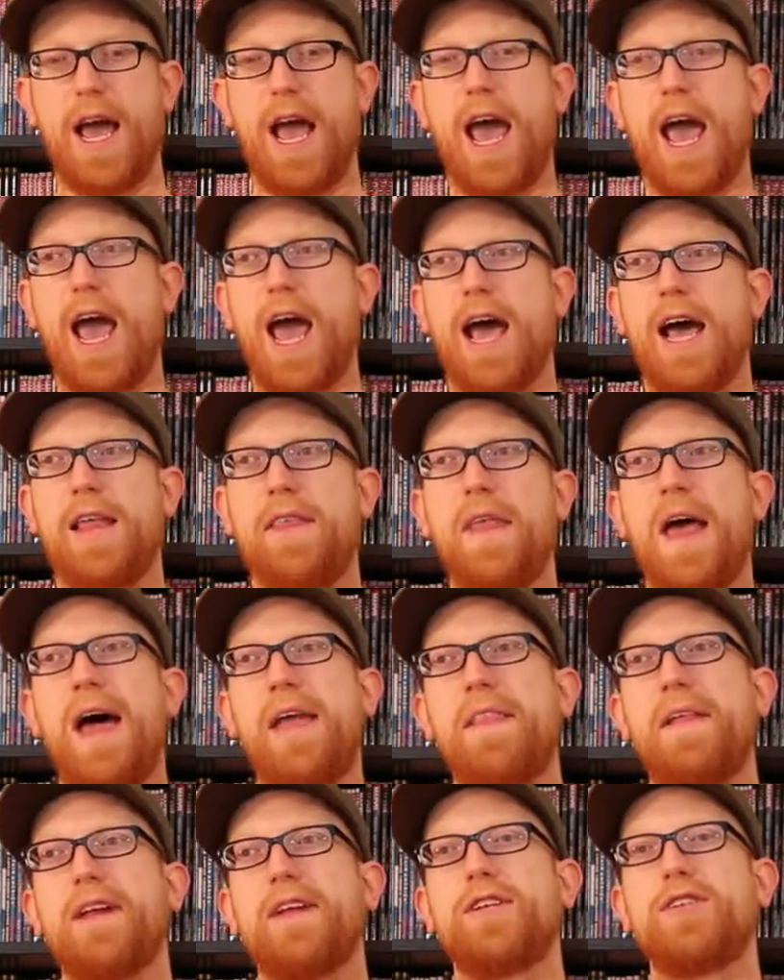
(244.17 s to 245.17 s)
And
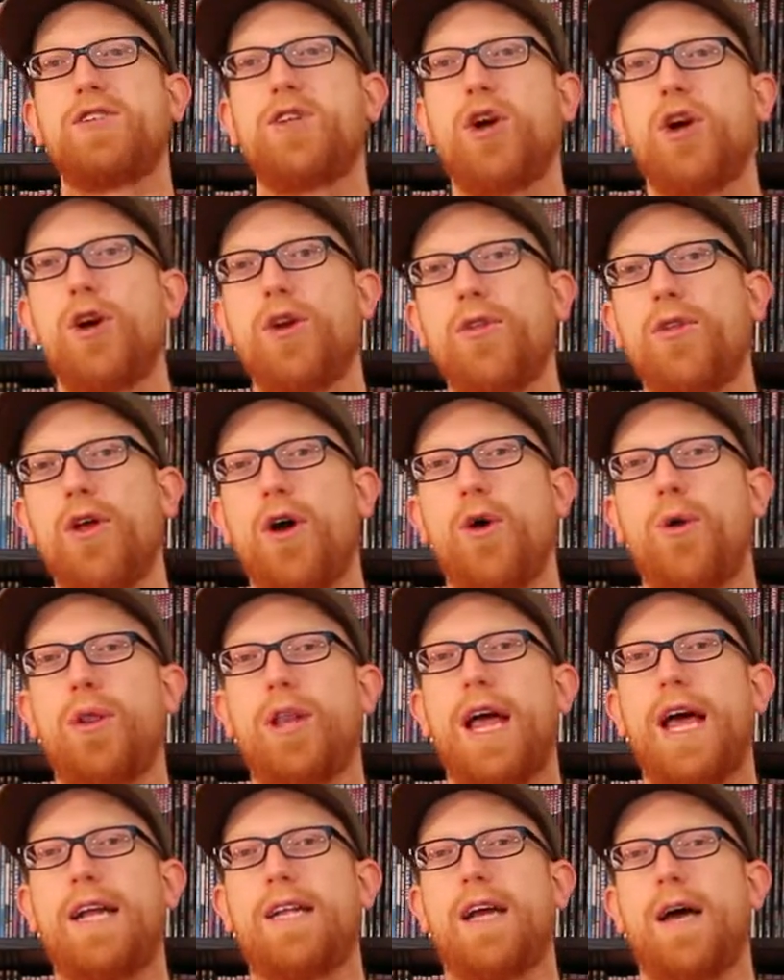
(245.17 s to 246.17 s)
that then in turn though
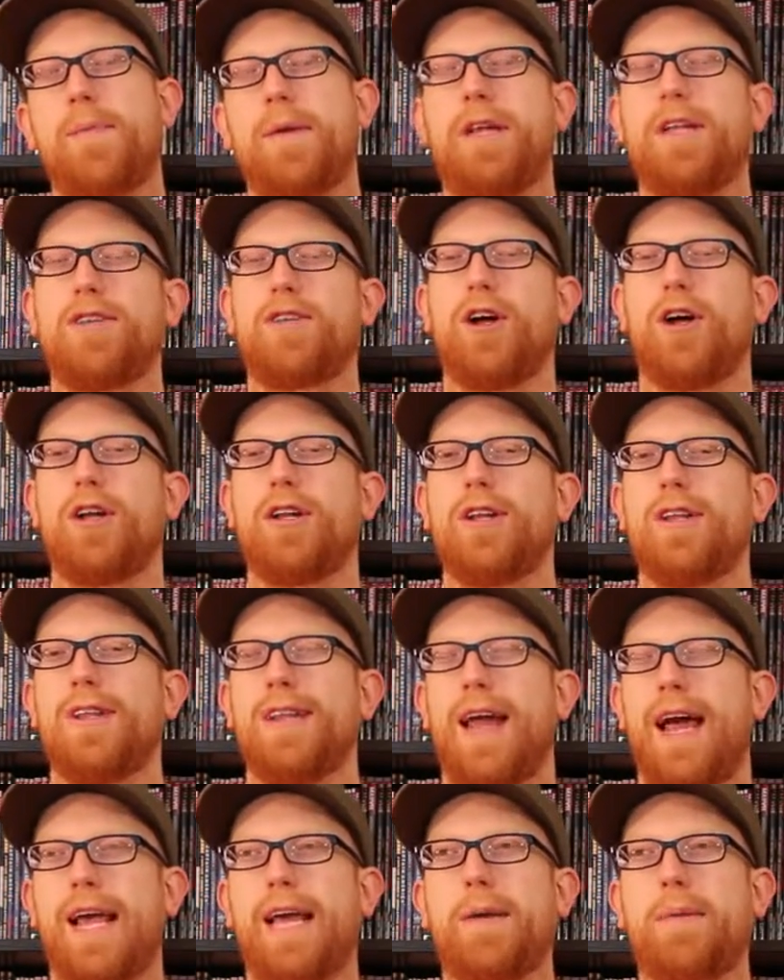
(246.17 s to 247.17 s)
led, I mean, not
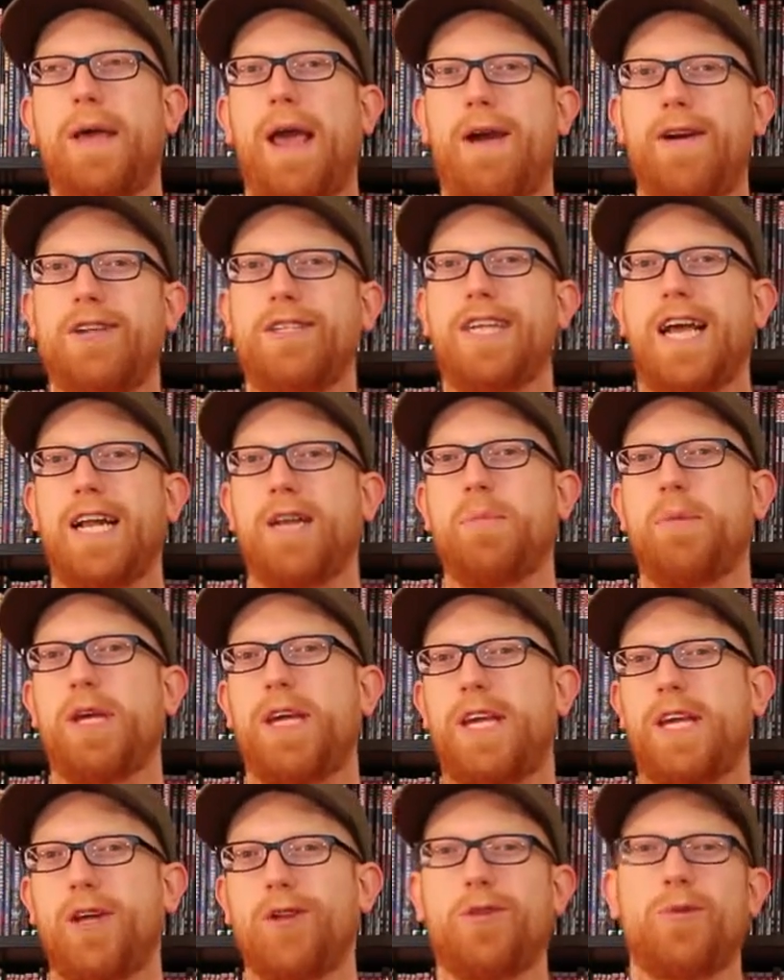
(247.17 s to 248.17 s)
like characters hadn't been
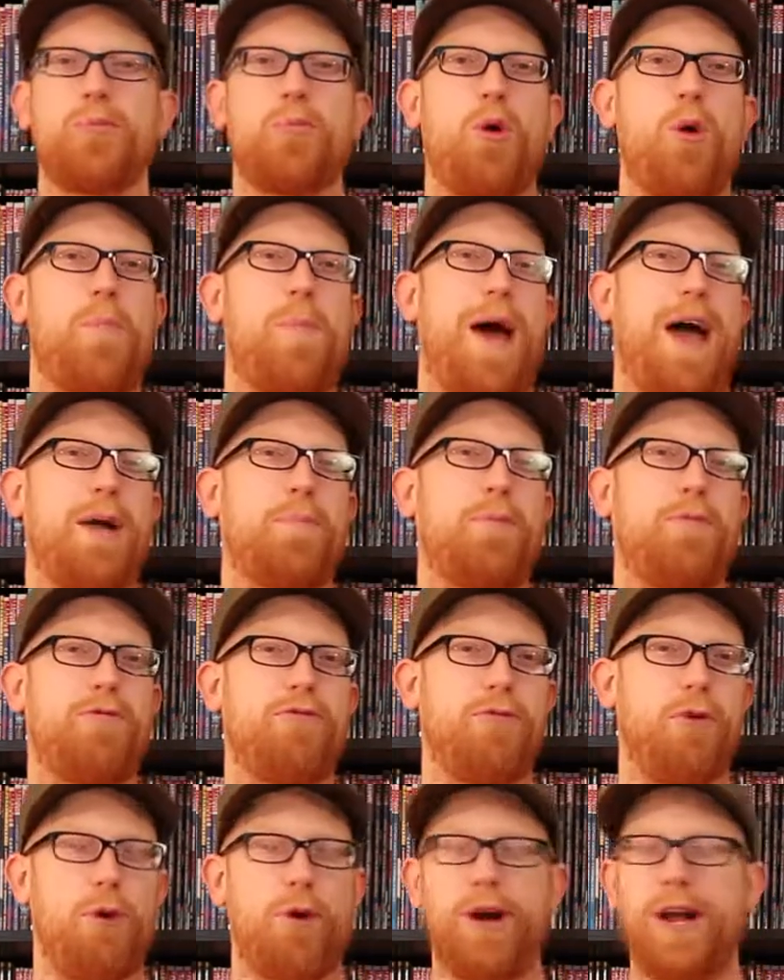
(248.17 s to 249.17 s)
killed and brought back
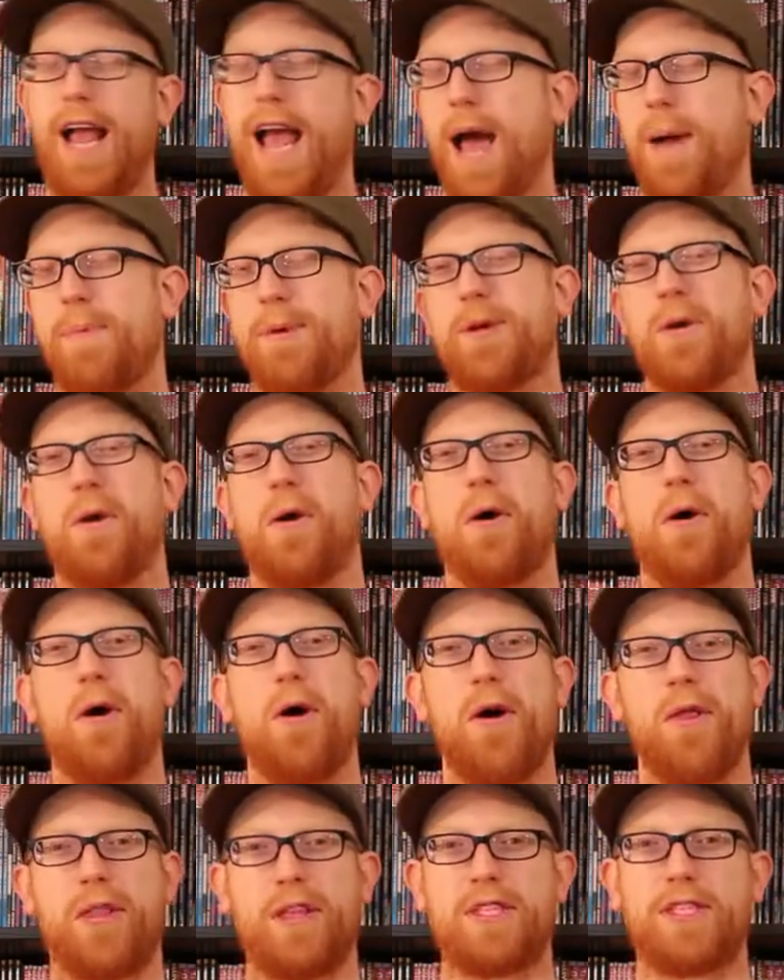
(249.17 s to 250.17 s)
before, it happened
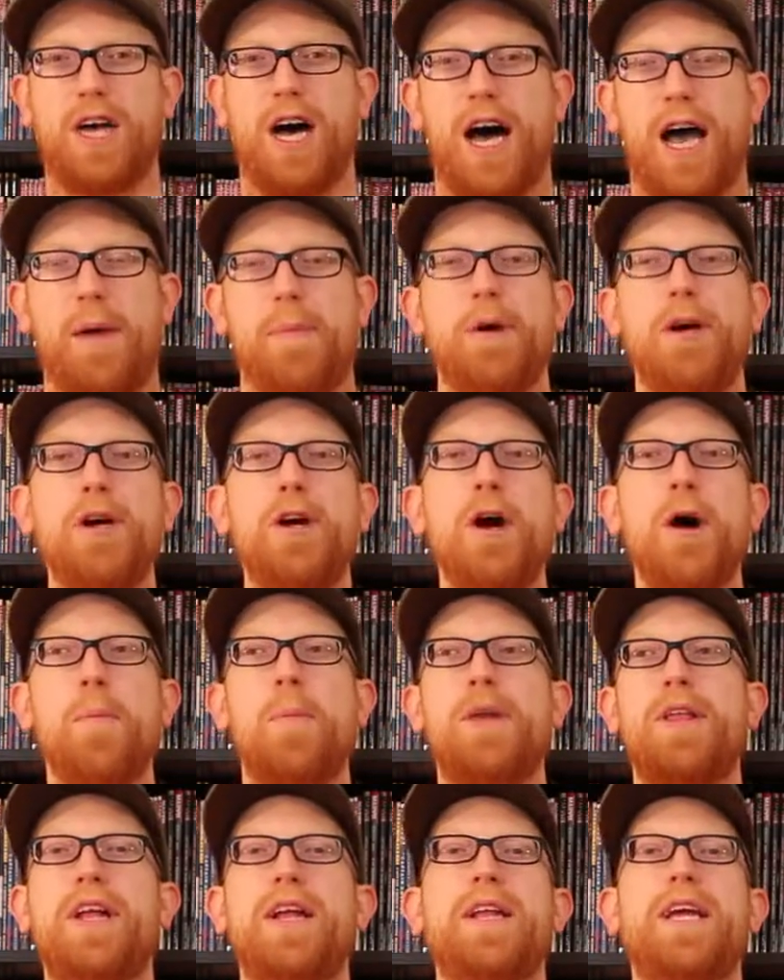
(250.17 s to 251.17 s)
all the time,
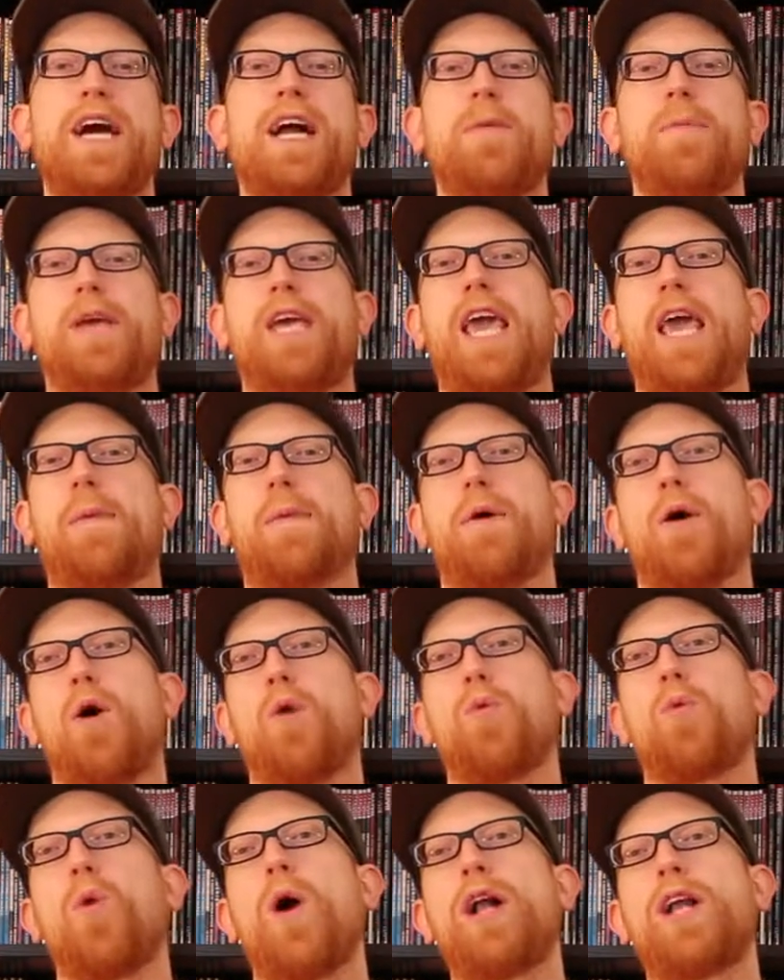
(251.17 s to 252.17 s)
but then it kind of became a, a
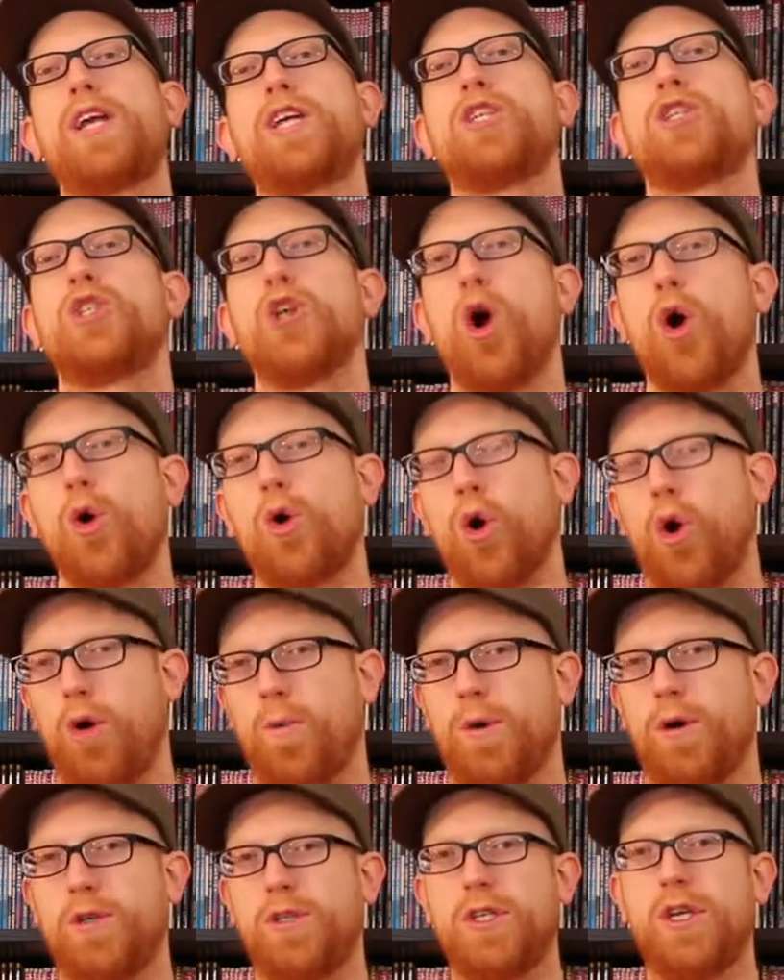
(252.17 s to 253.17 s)
running joke
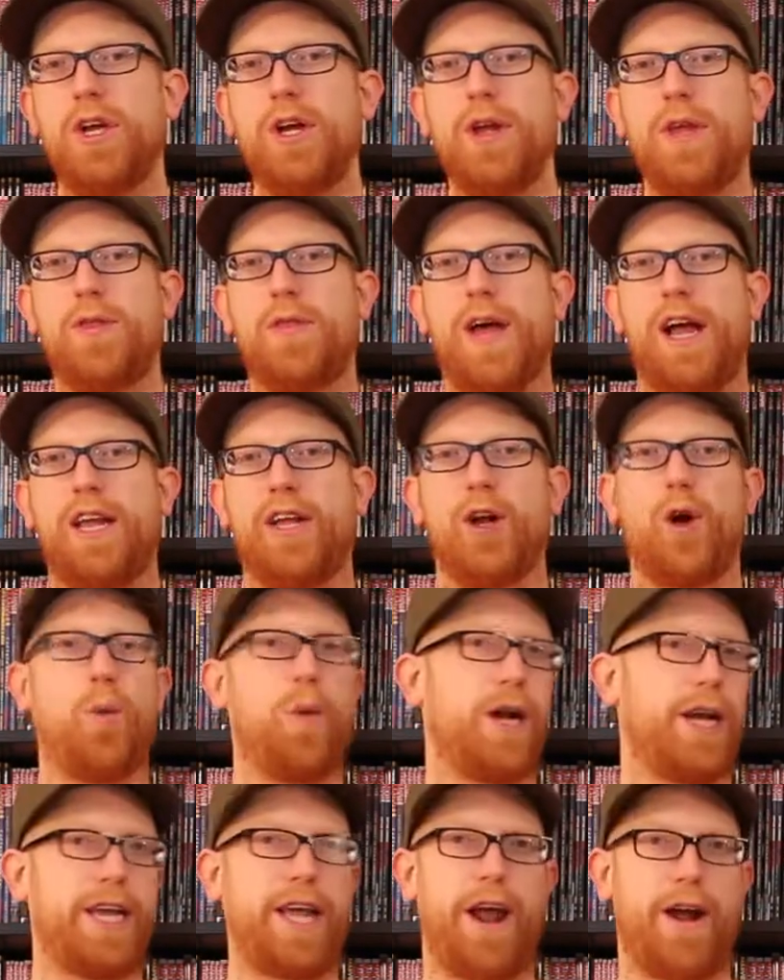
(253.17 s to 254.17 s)
almost that, you know,
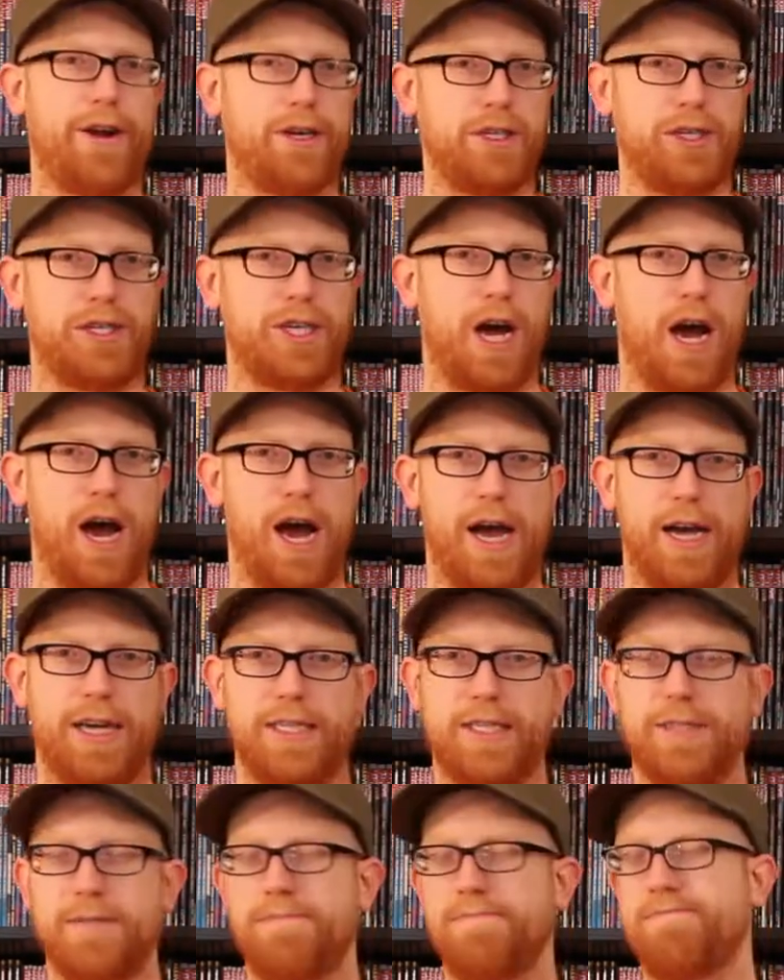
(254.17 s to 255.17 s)
when a character
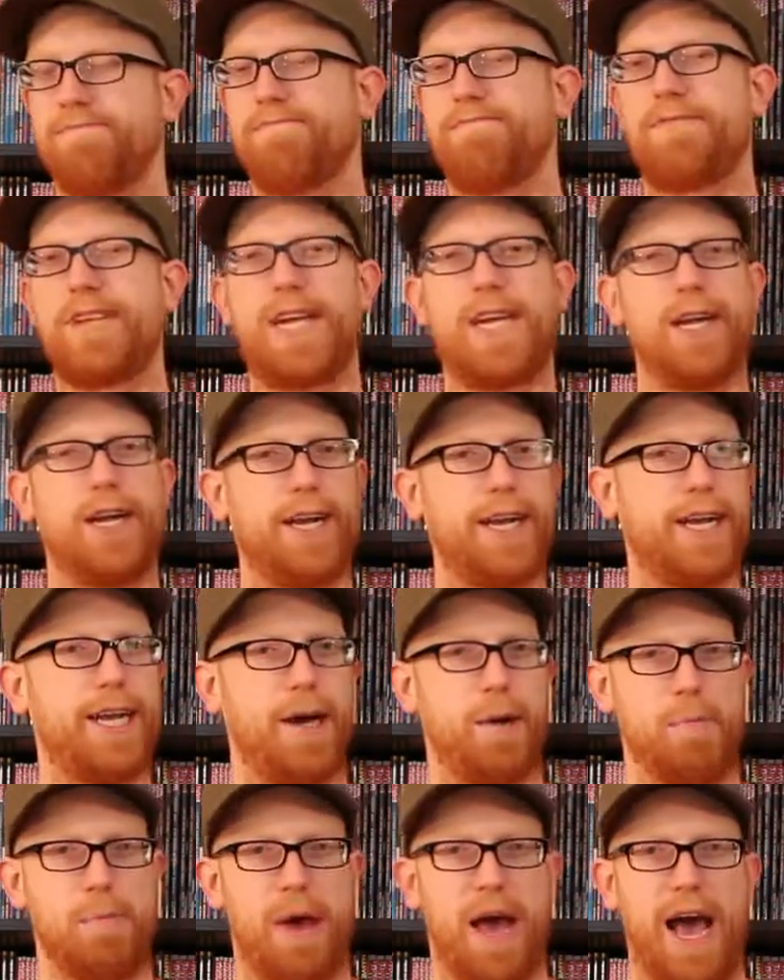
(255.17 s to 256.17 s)
dies, they're gonna
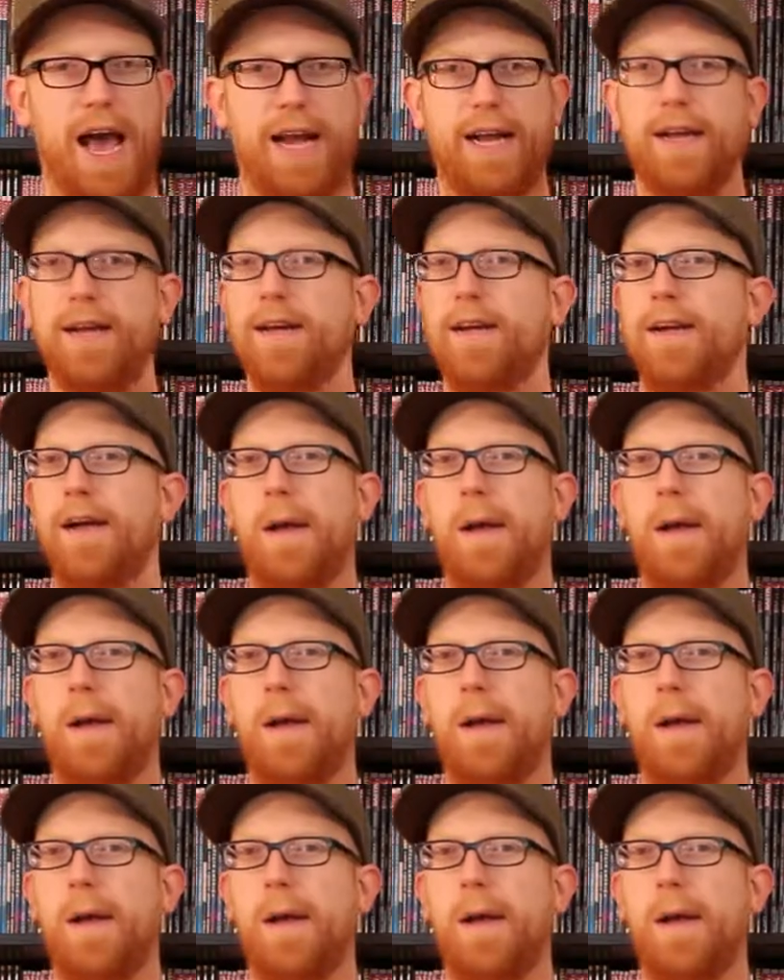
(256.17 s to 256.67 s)
come back.